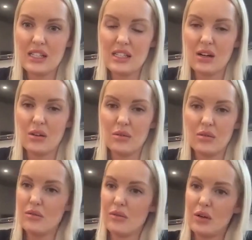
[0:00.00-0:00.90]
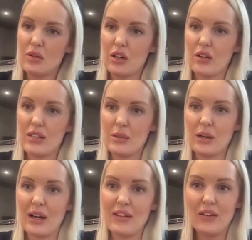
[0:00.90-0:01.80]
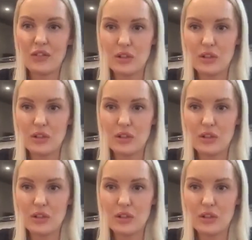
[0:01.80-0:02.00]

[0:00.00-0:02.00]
So those clients that were having other